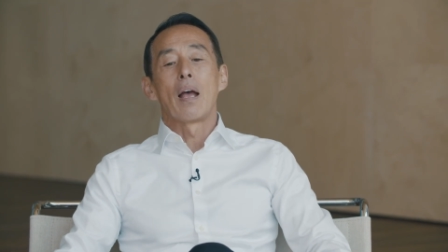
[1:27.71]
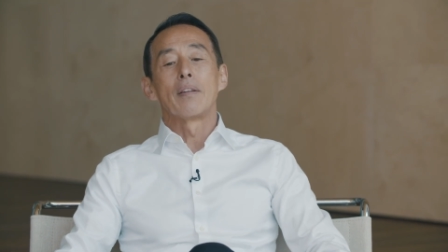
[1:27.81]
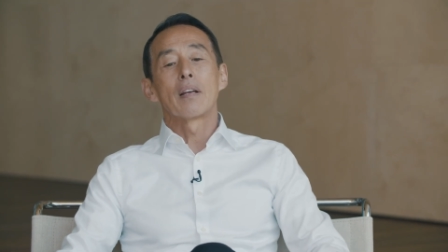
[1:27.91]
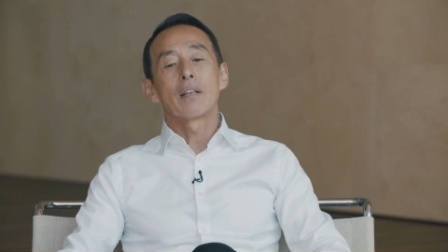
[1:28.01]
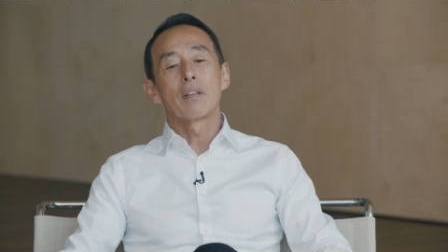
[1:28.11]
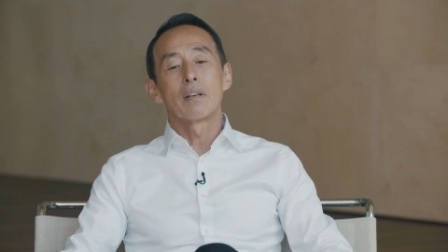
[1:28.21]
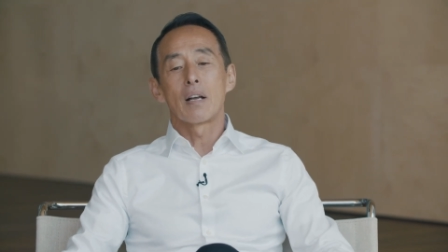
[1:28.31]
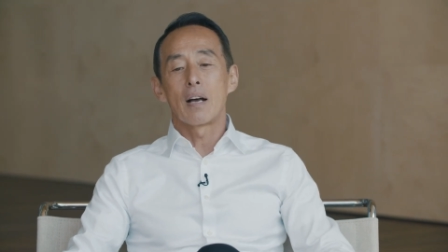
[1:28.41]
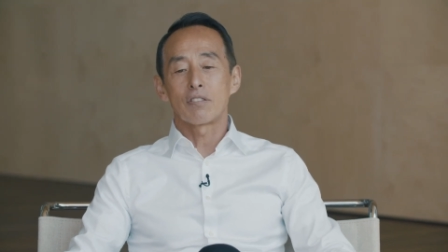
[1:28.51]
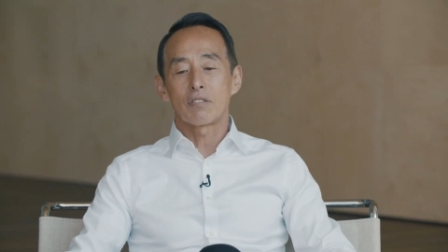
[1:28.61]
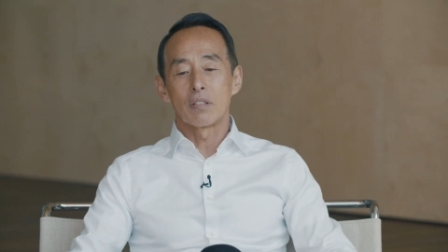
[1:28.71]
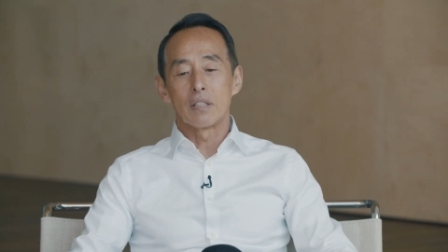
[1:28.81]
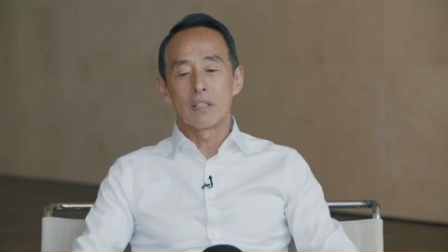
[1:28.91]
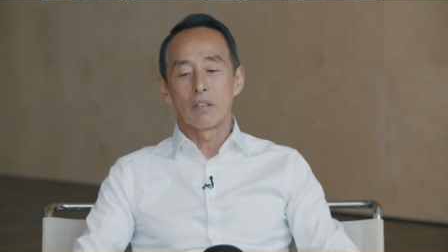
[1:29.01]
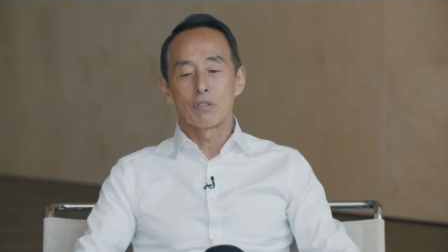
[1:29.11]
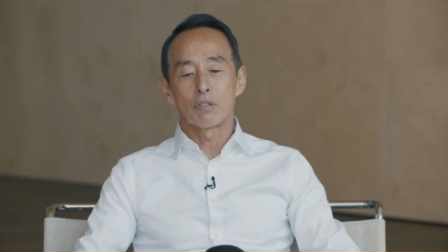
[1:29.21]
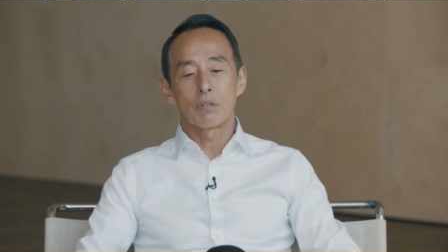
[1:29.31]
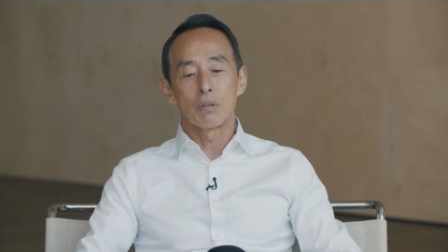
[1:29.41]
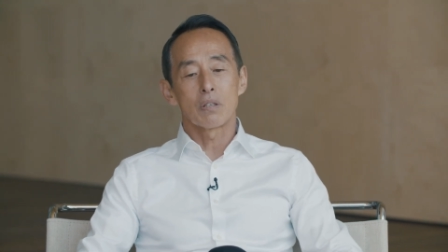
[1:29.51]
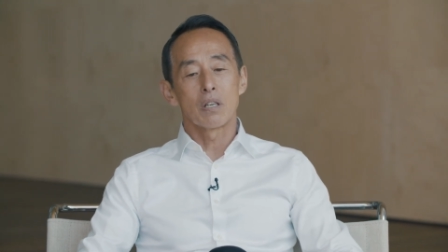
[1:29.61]
And then the lastly, also
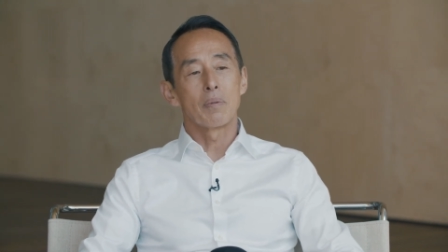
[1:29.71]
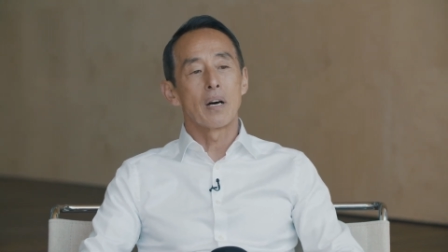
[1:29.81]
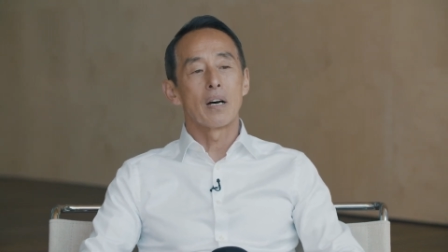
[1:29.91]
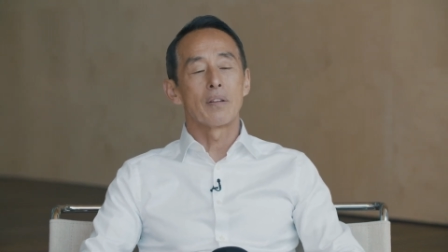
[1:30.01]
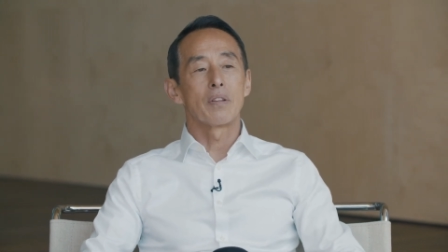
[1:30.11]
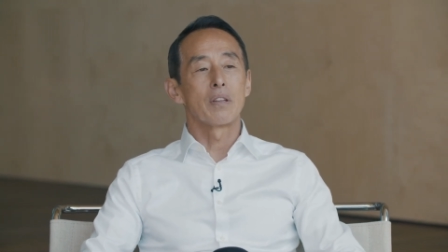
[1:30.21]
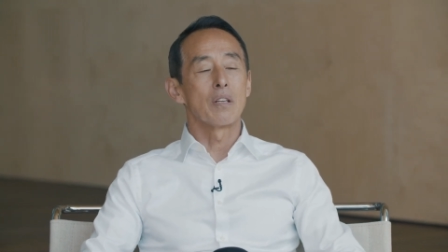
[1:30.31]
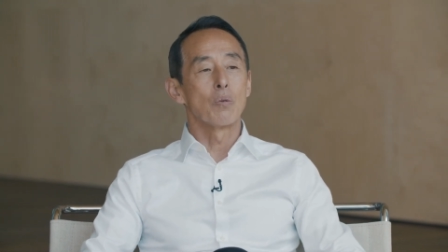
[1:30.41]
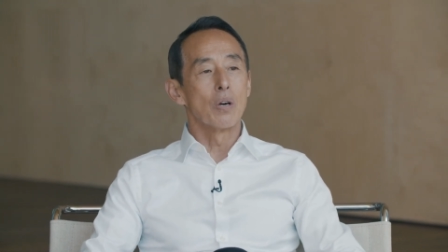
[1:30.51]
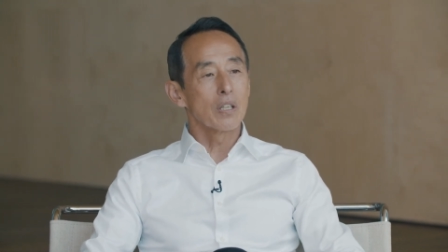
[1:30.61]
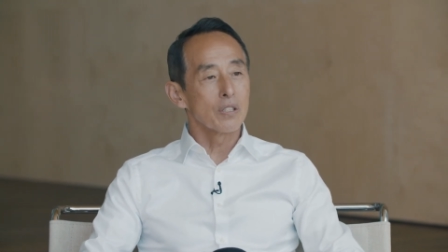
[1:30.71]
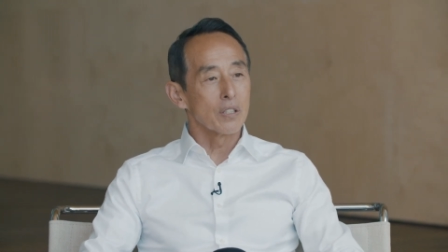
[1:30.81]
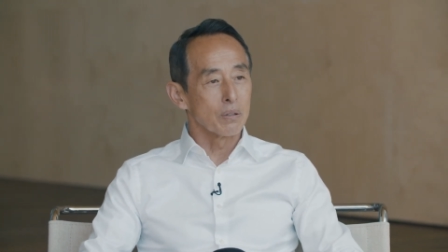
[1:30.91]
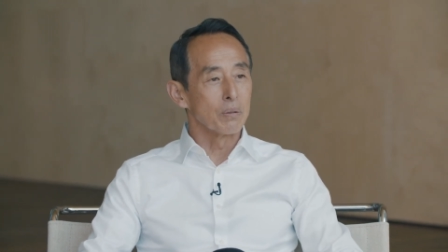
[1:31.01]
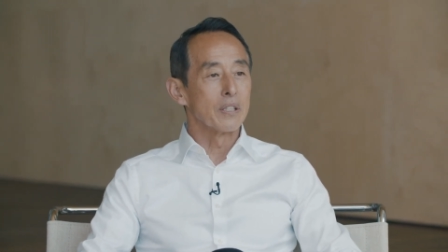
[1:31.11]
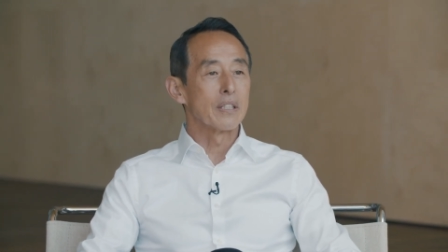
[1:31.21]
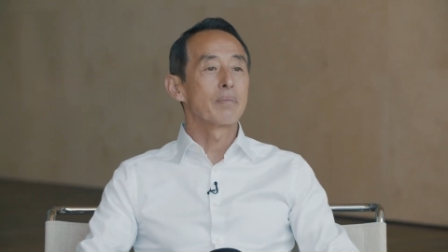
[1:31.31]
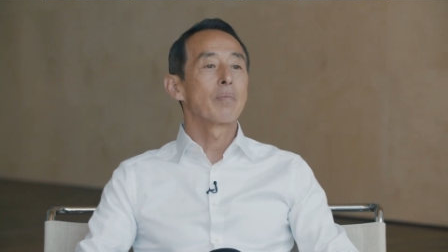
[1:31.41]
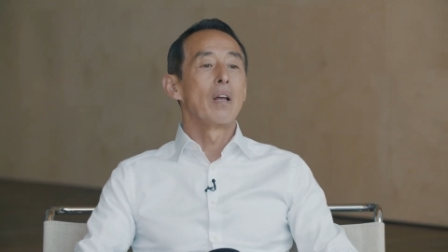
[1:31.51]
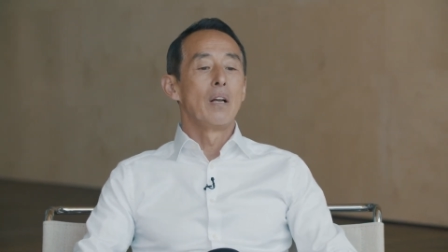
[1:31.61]
talk about the work you're doing